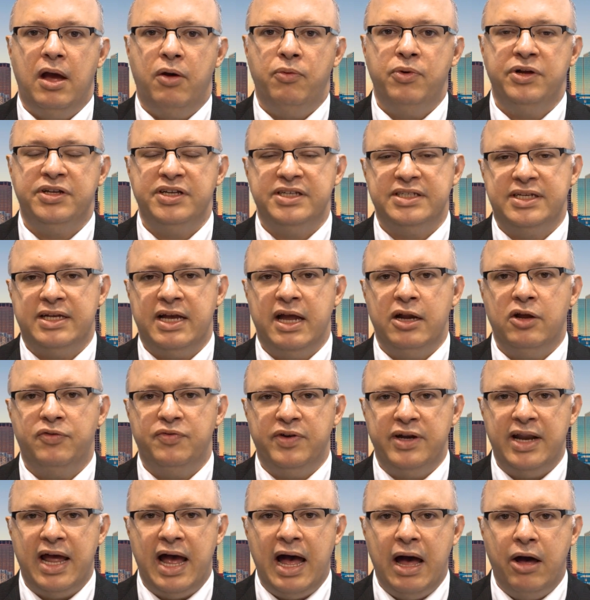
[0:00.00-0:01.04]
which is kind
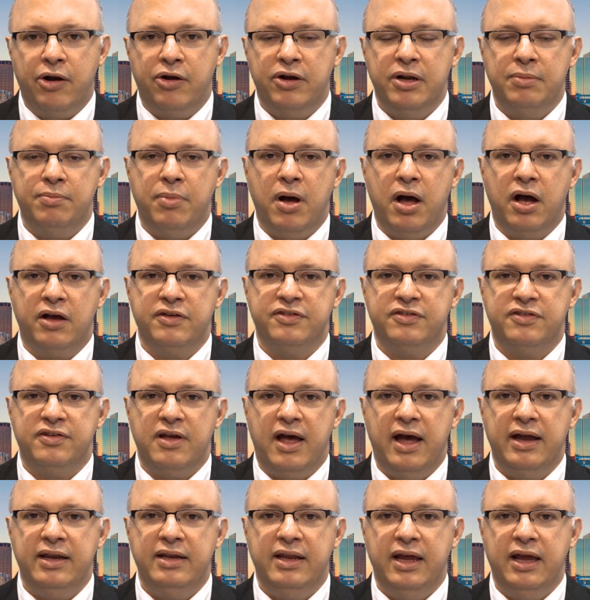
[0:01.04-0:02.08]
of an out-of-the-box
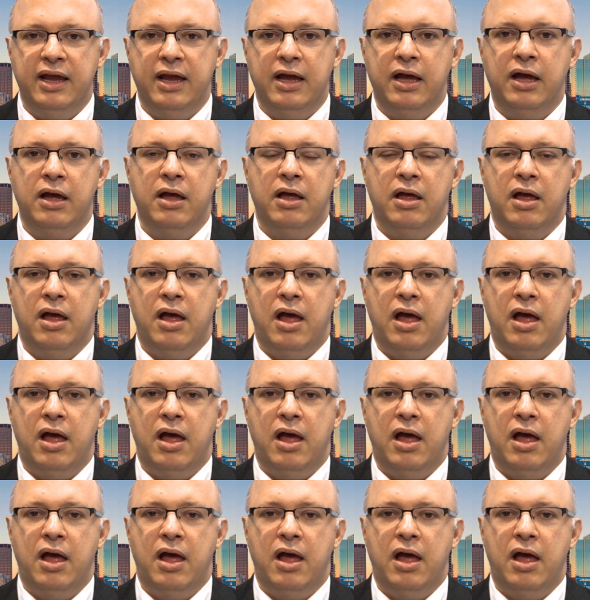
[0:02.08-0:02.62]
idea,